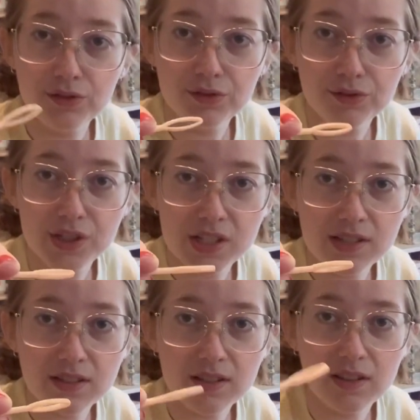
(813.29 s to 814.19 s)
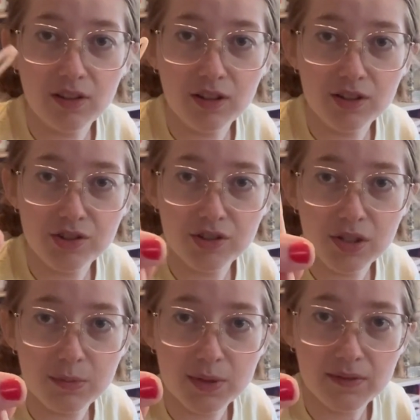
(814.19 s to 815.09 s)
ridiculously large in
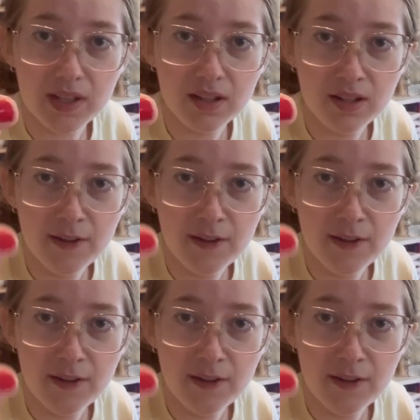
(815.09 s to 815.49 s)
terms of like